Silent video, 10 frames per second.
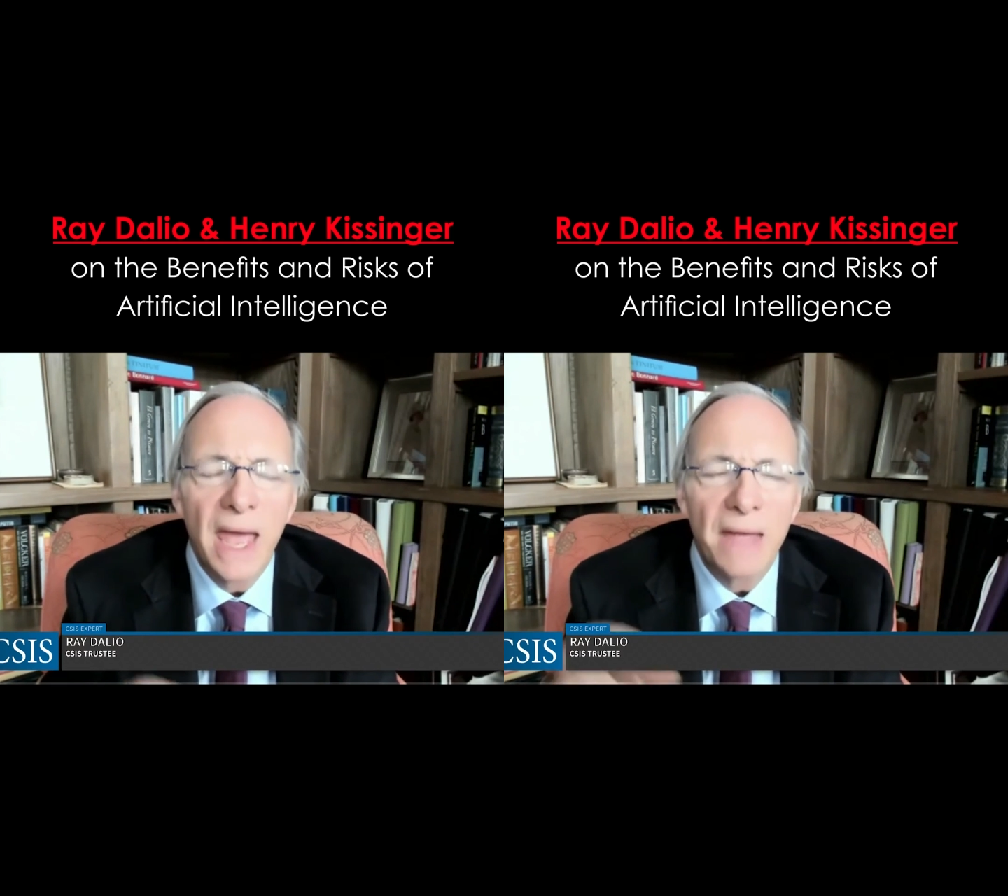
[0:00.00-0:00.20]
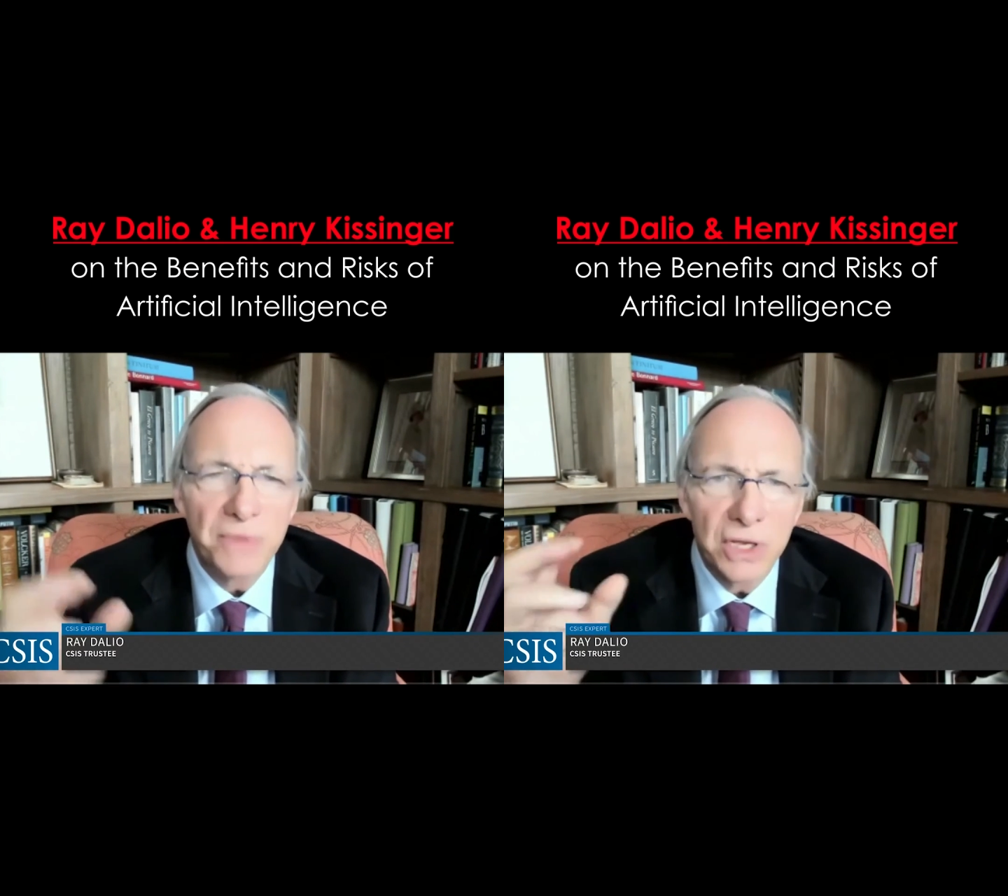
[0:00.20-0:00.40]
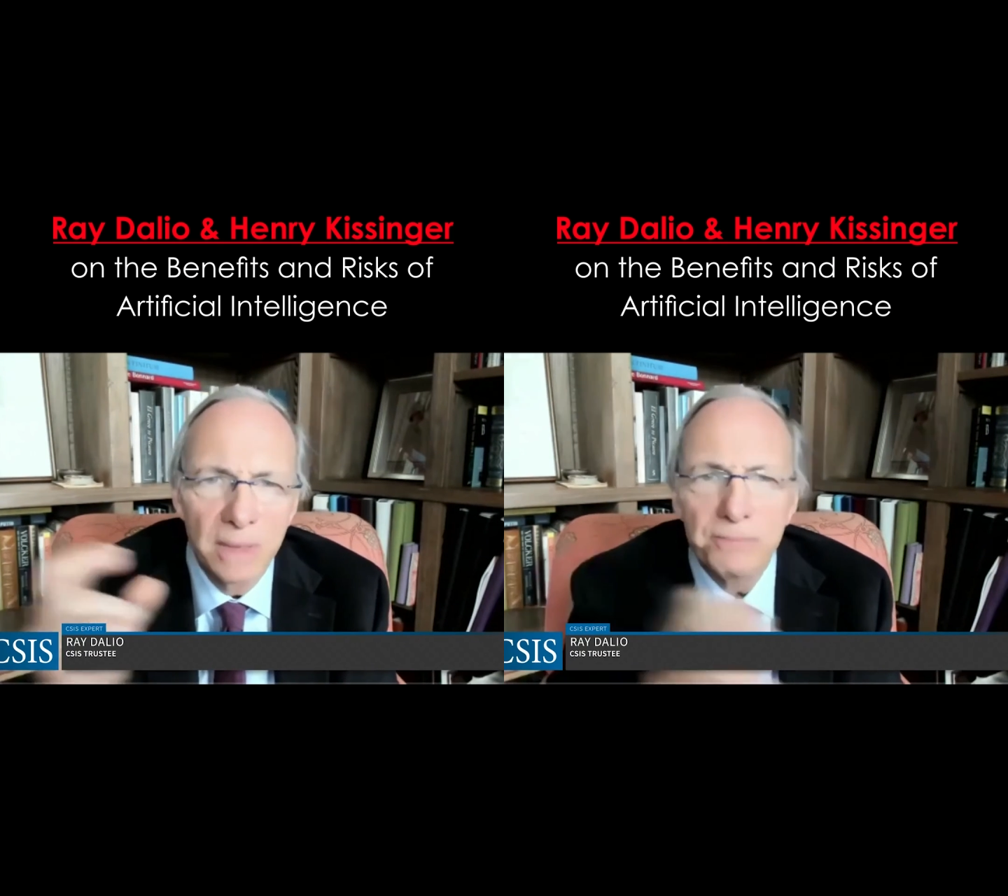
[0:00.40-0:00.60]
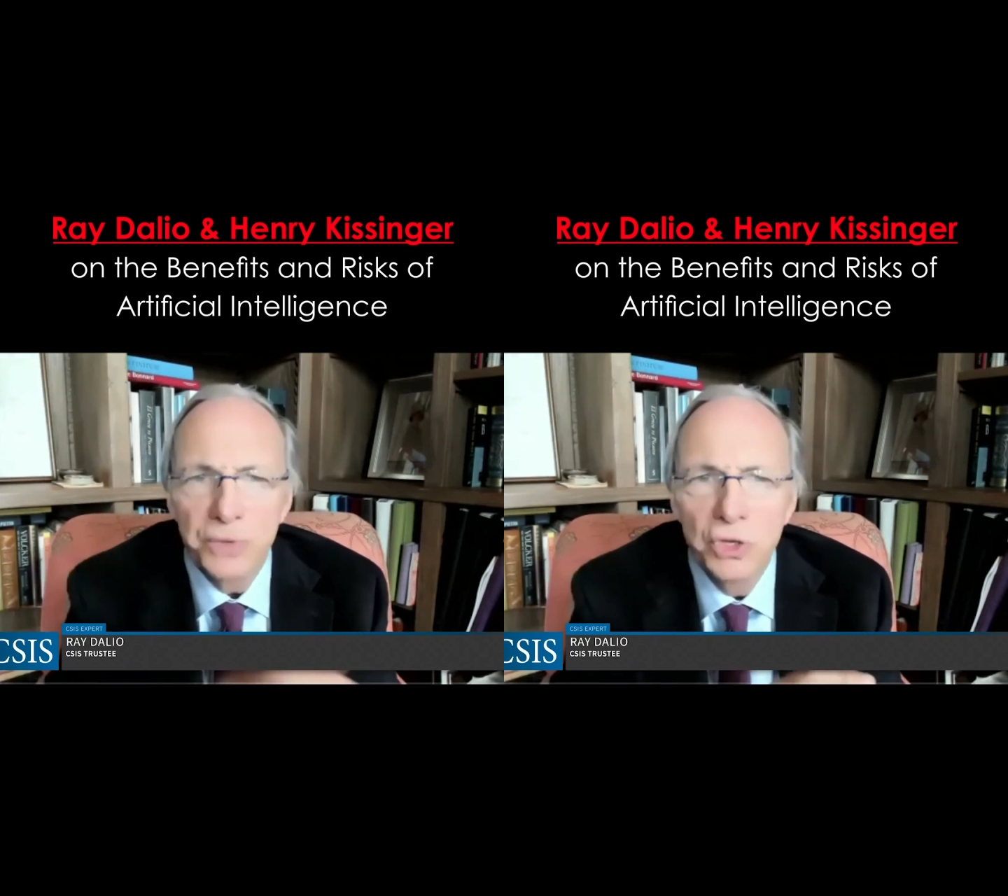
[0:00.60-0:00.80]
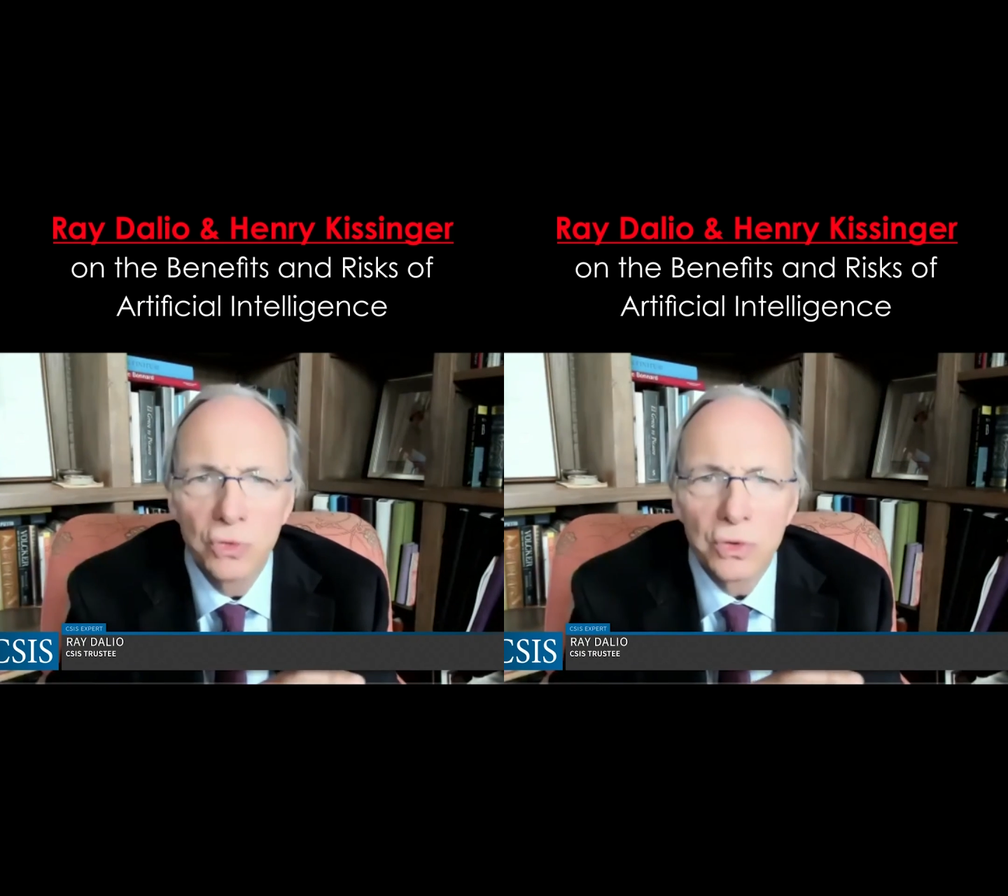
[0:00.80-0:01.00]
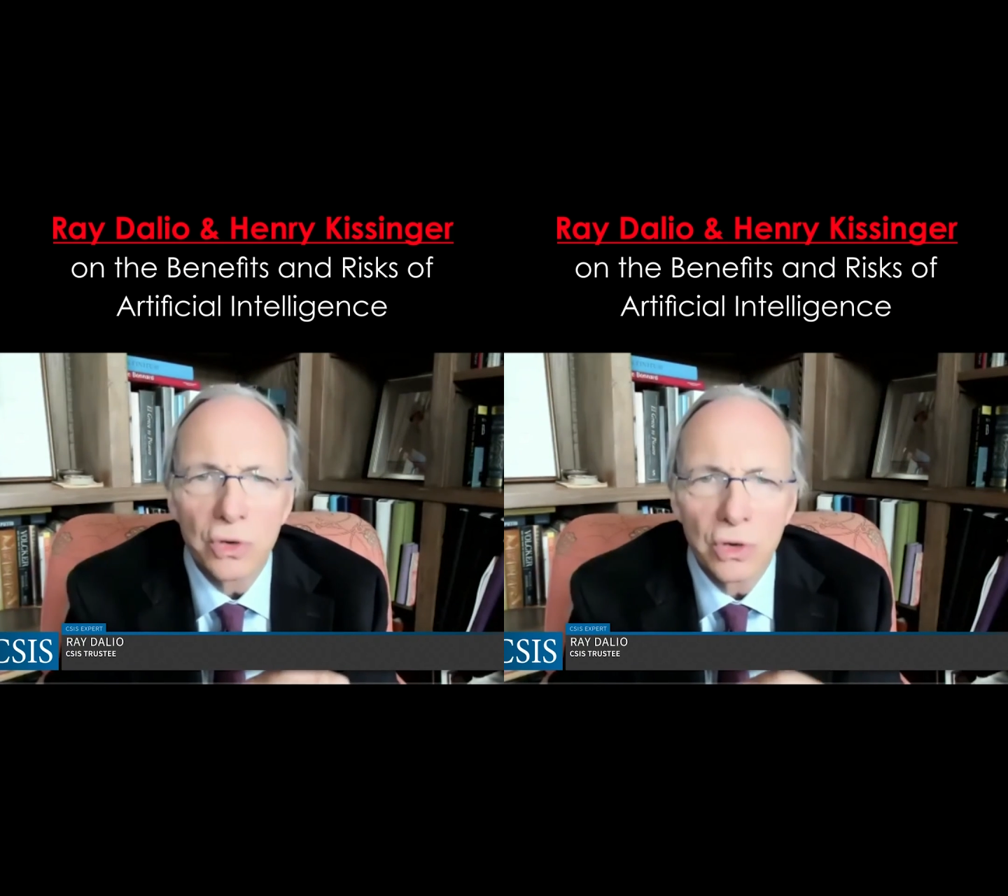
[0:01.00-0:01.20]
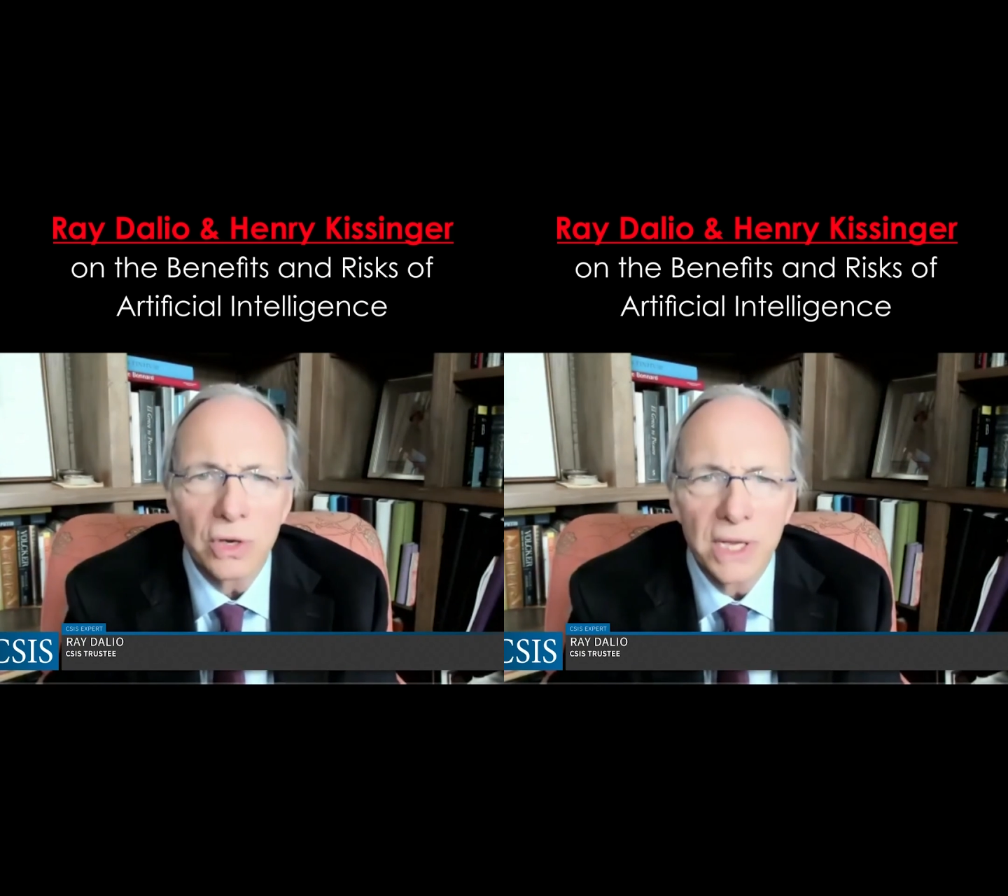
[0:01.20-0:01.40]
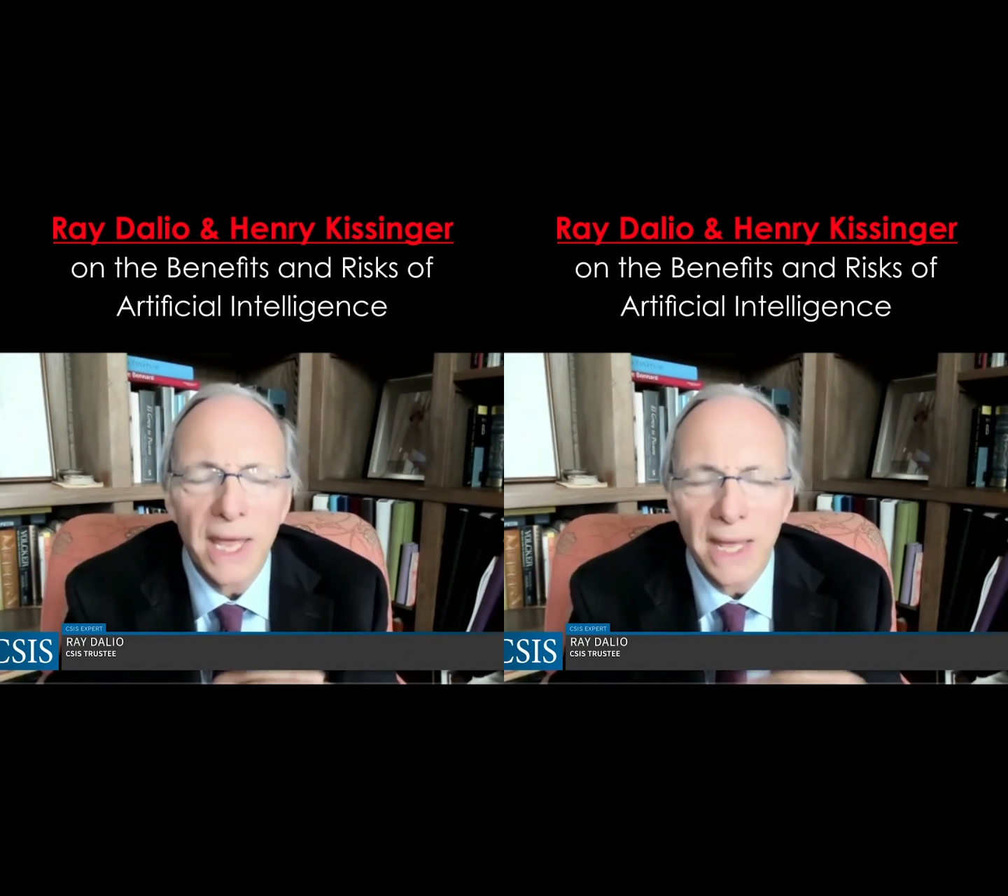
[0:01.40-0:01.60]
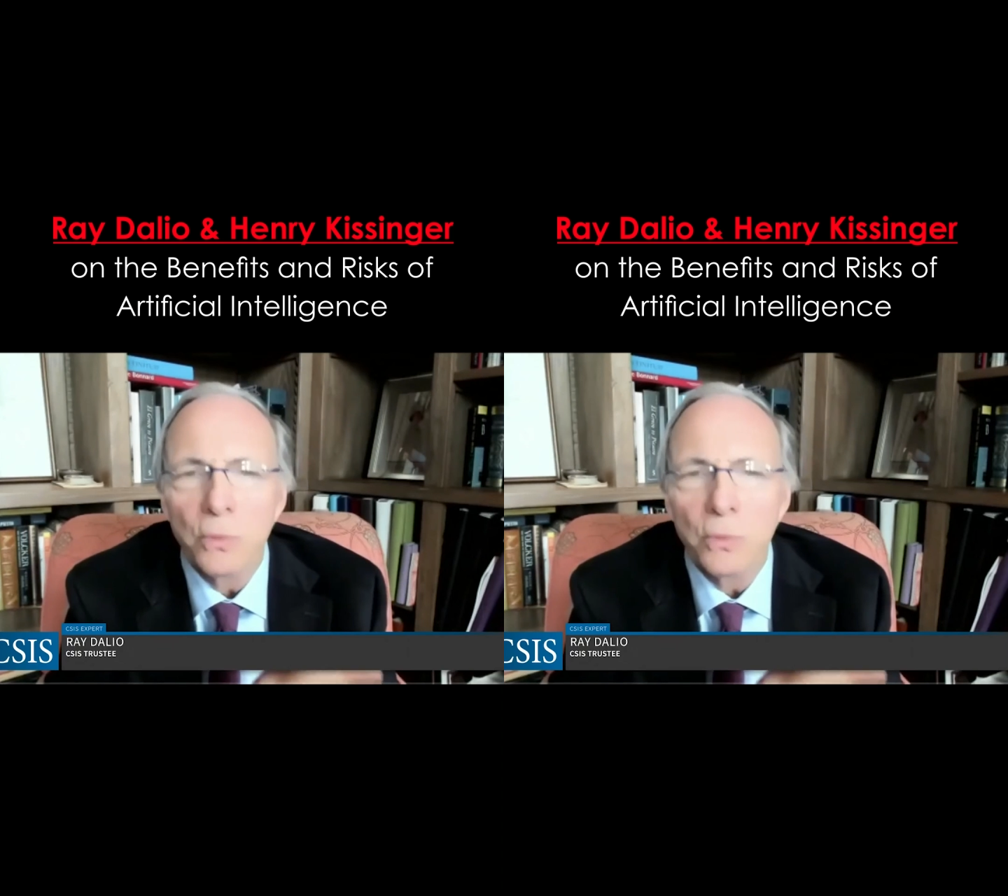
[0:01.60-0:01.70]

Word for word: and the computer can